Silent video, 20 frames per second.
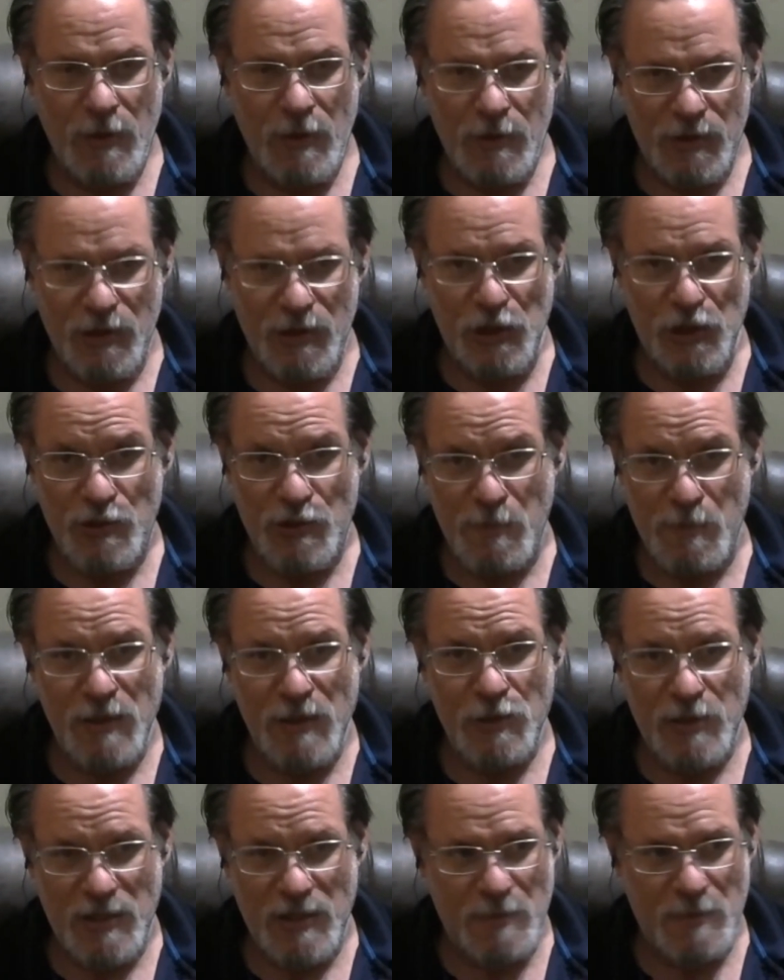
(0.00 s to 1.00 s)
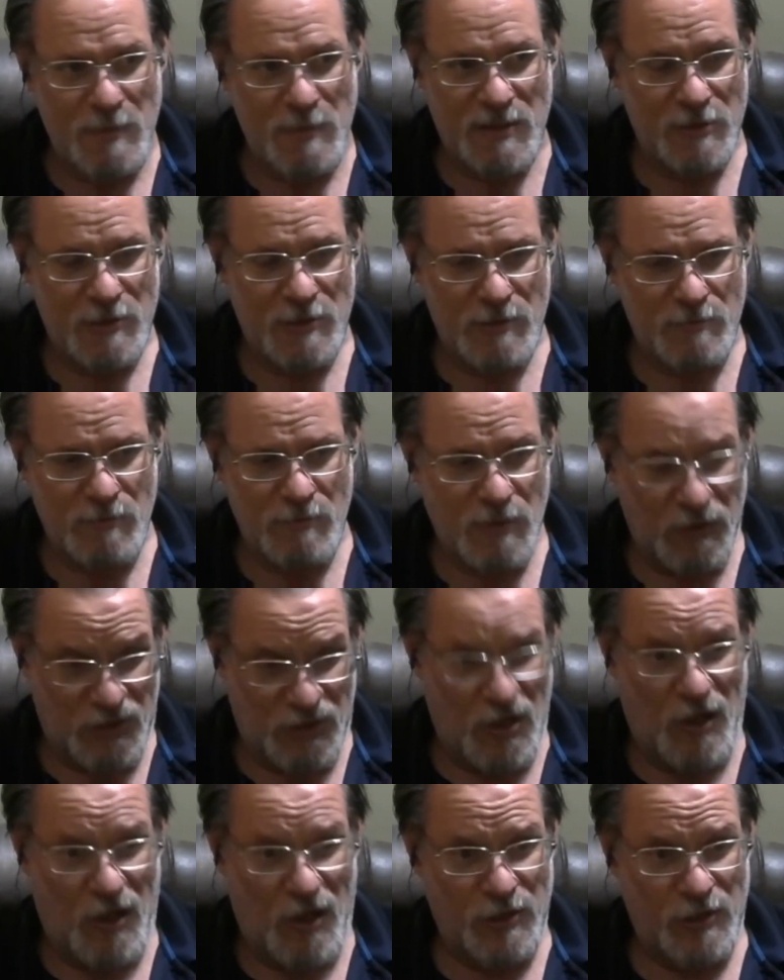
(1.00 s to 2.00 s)
to use Pinterest because there's a
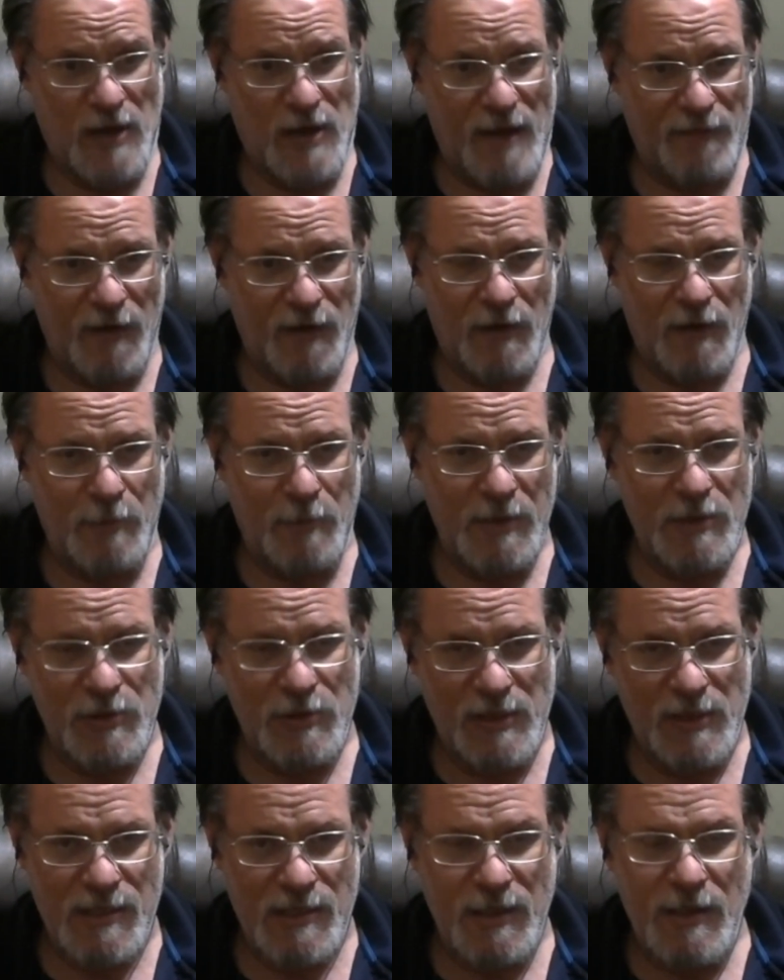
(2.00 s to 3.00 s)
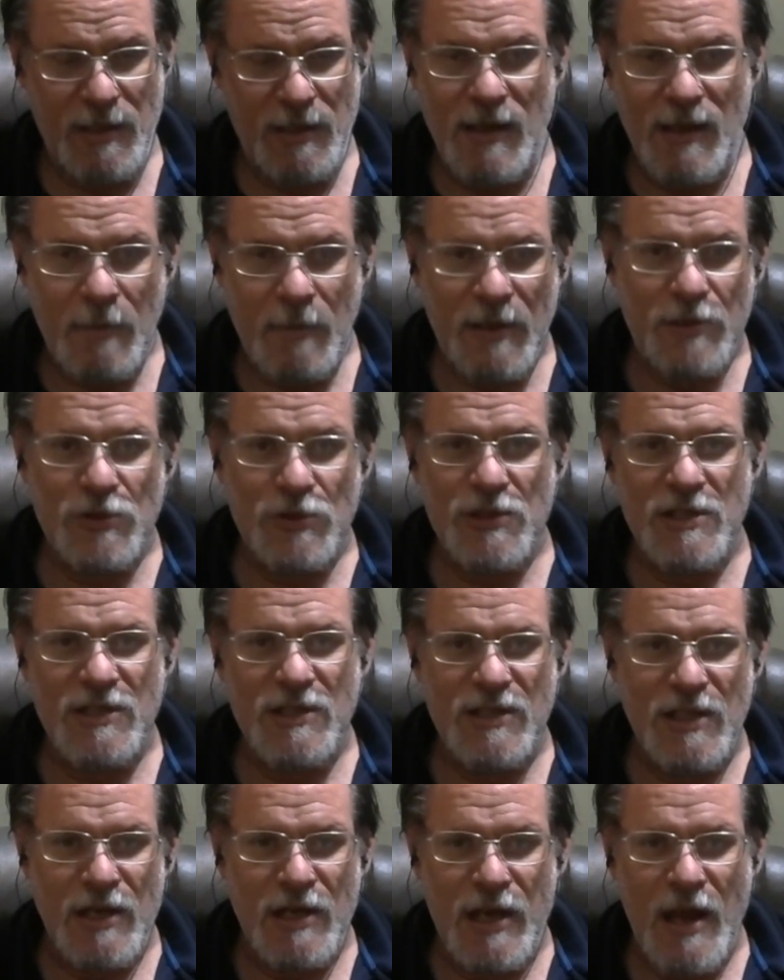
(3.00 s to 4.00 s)
ton of traffic on Pinterest. Pinterest
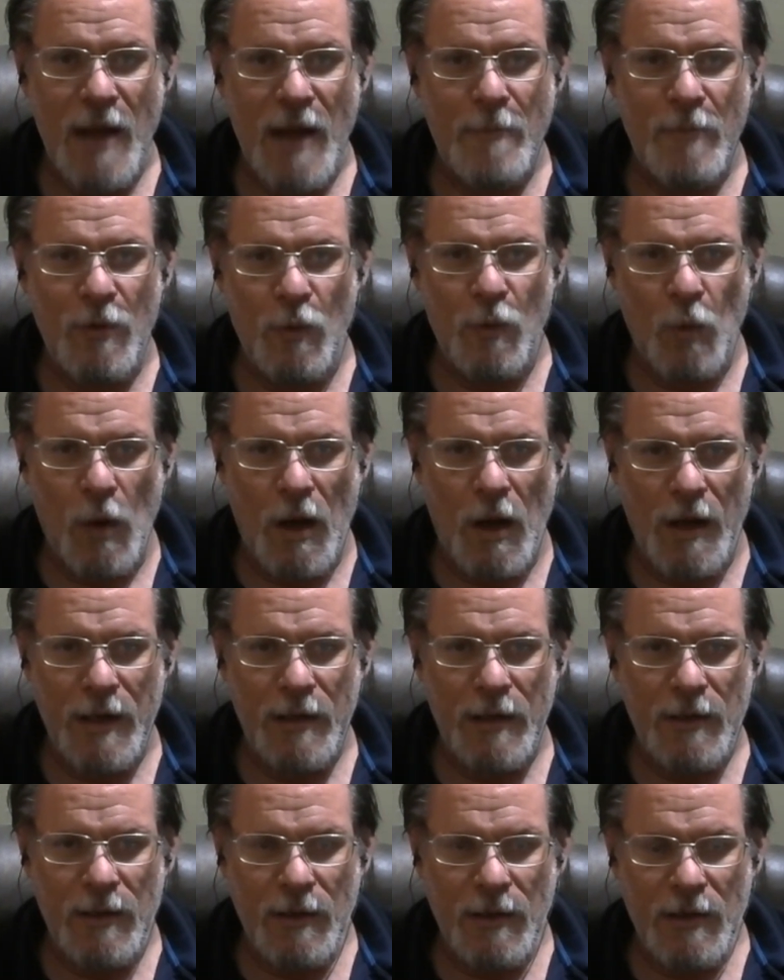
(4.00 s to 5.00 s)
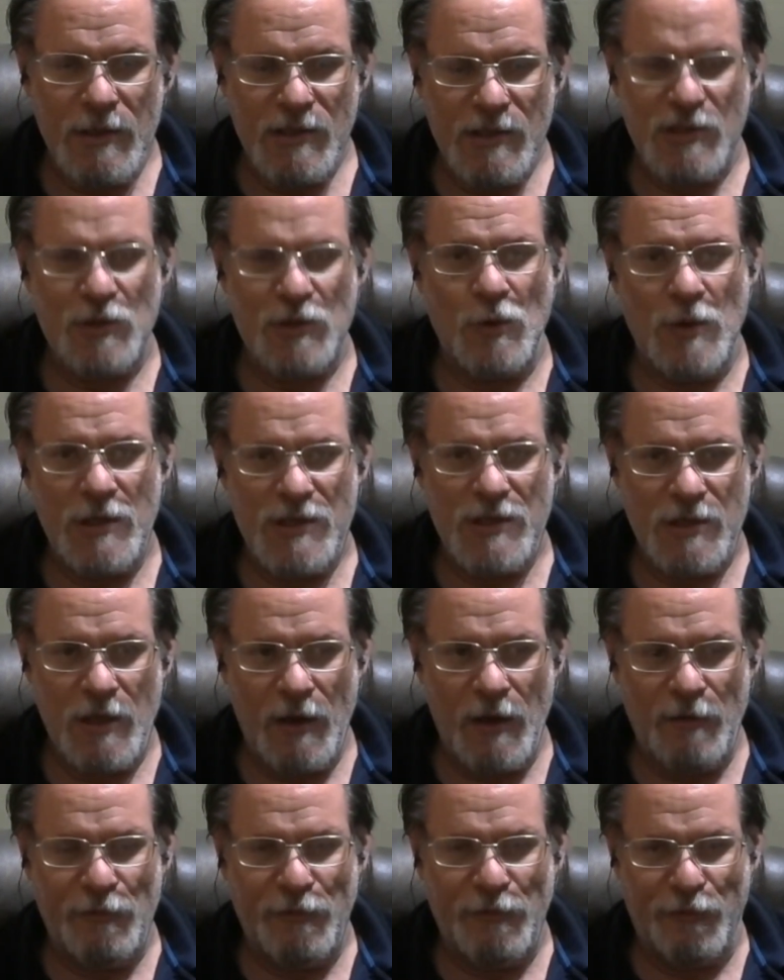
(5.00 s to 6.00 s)
is the number one source
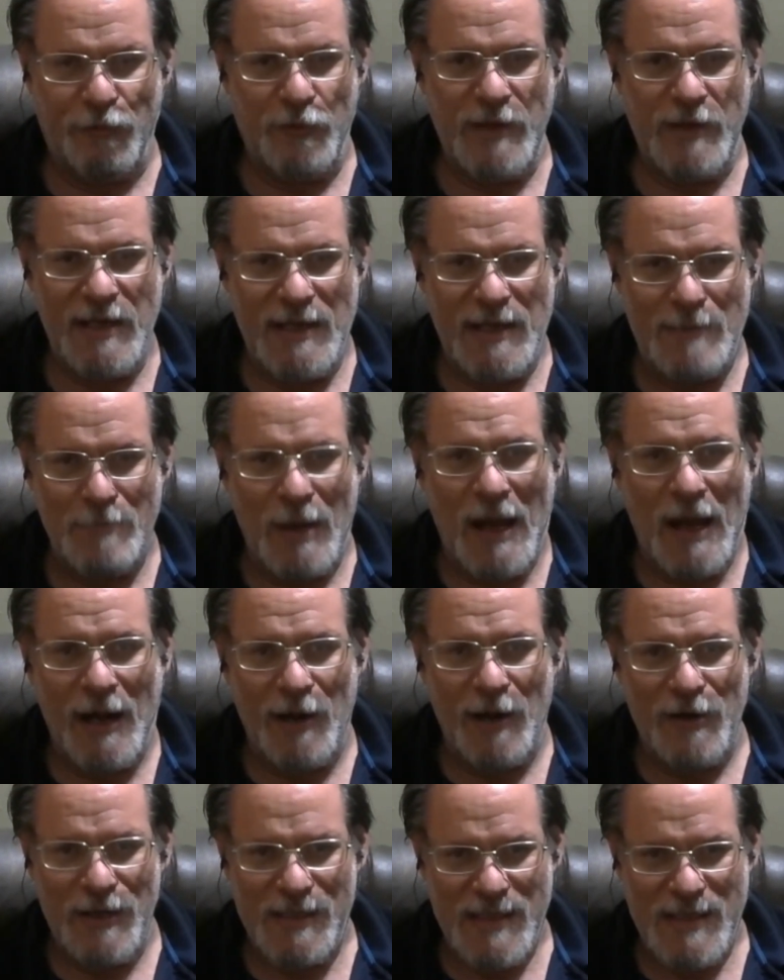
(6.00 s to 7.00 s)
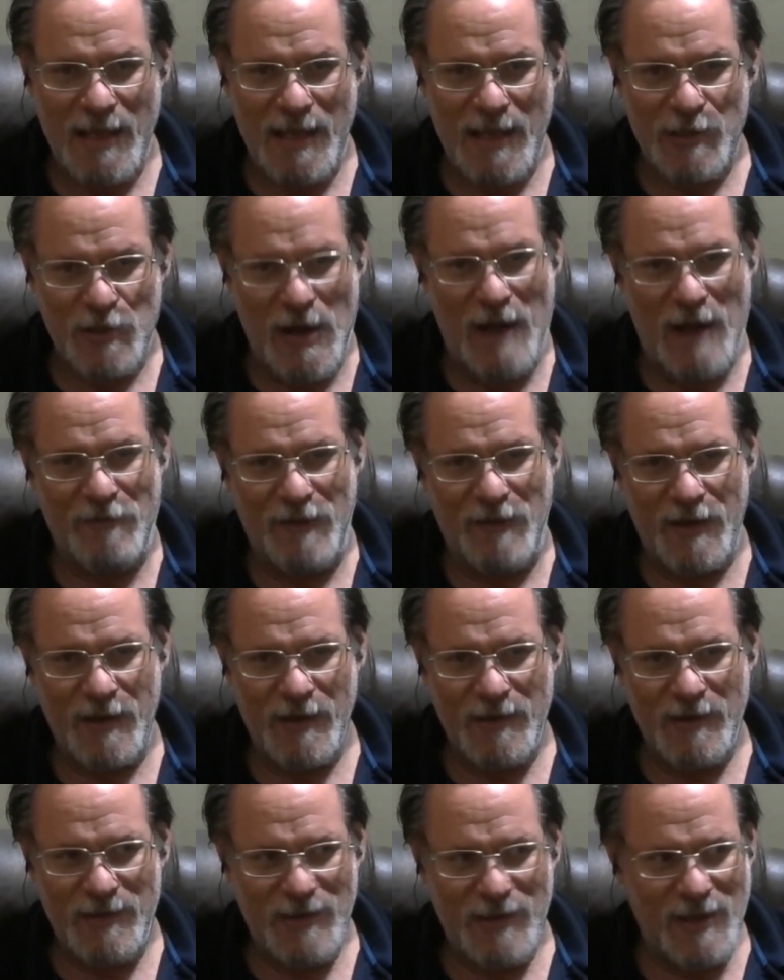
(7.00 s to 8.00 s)
of free buyer intent traffic.
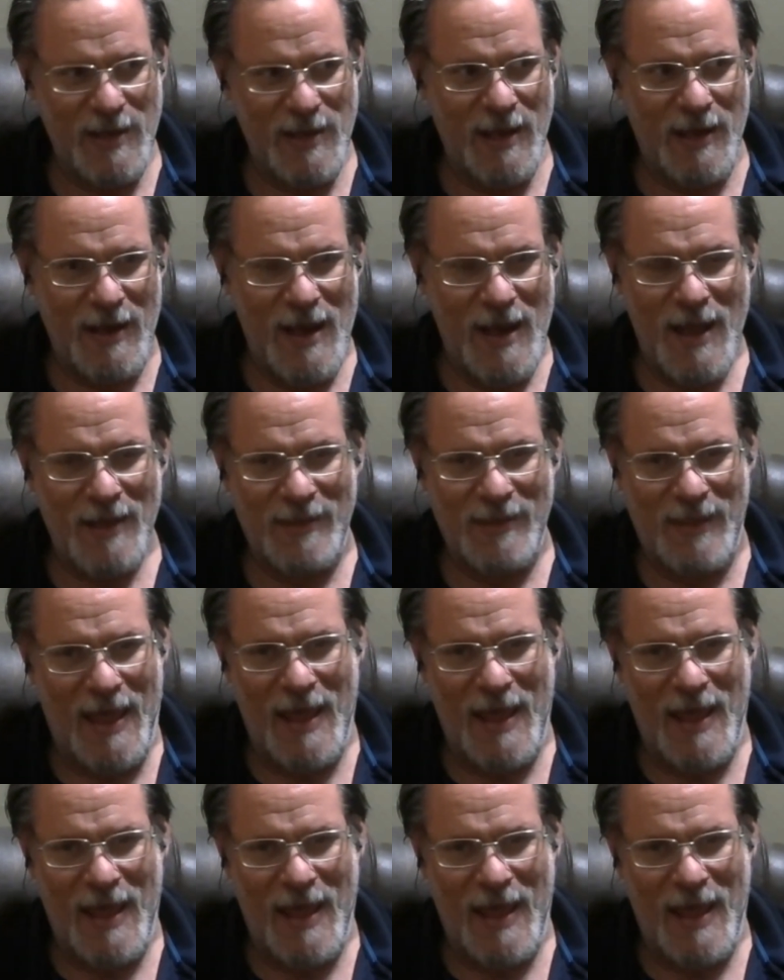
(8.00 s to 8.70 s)
You can't knock that.